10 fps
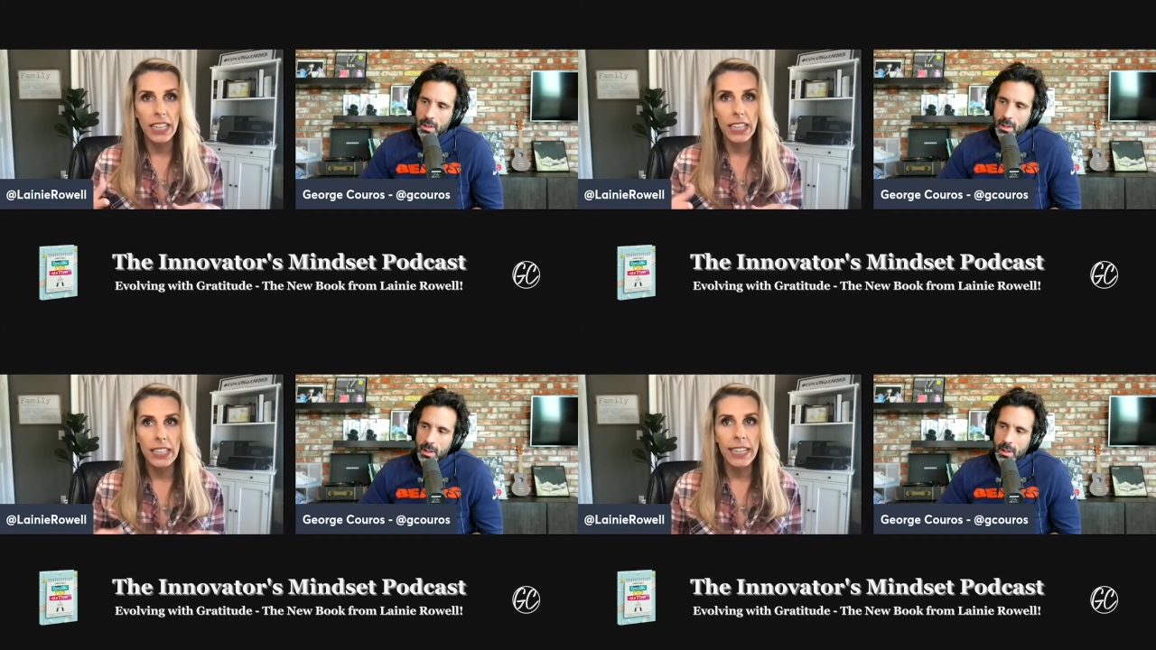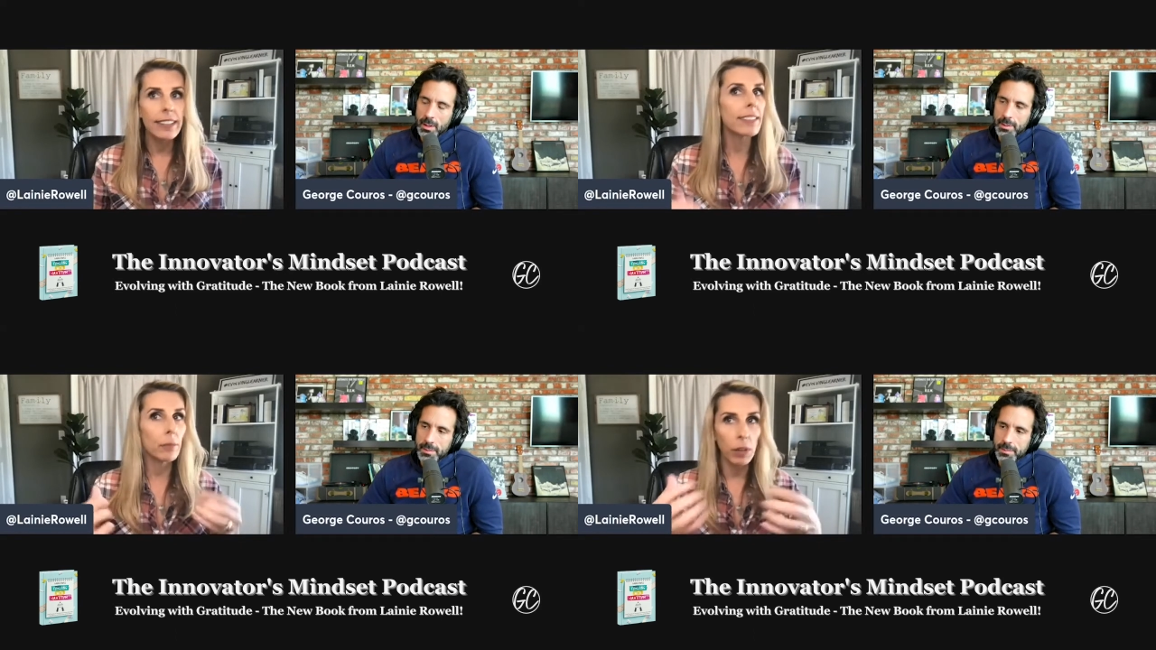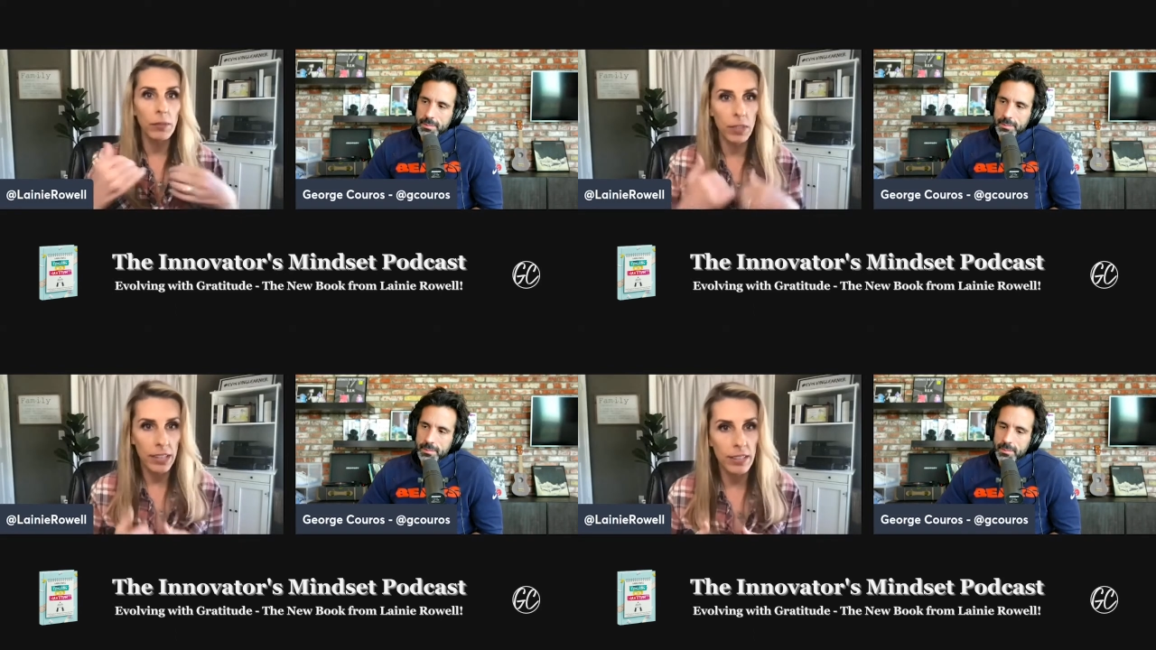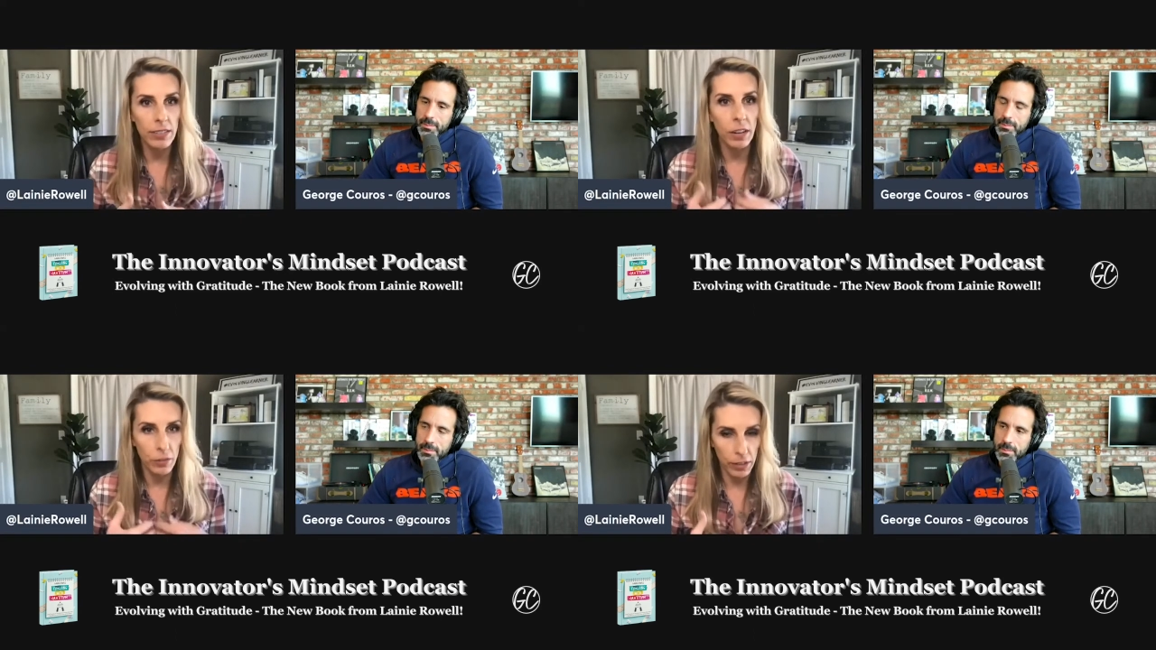Speaker 1: yes, sometimes it is
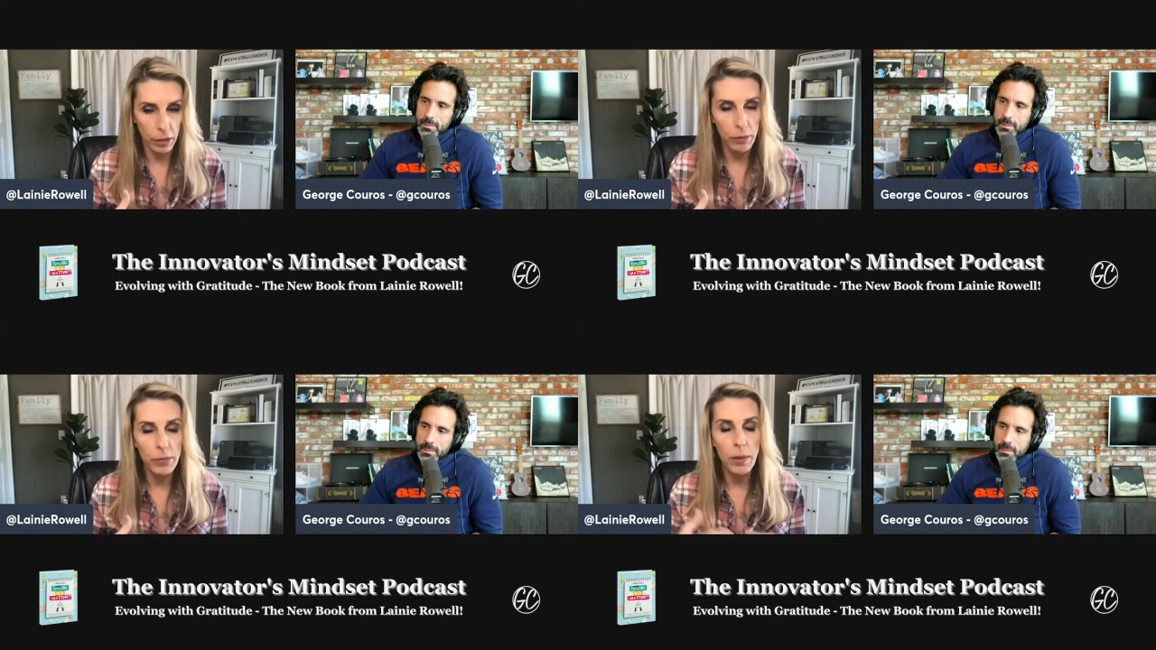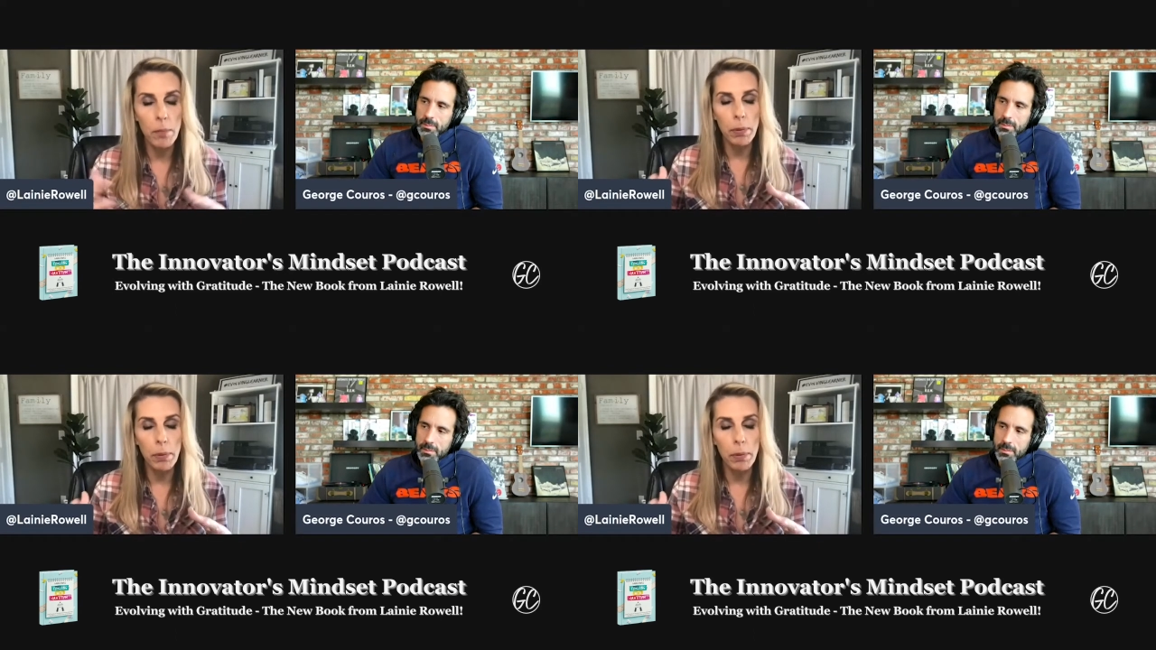ourselves,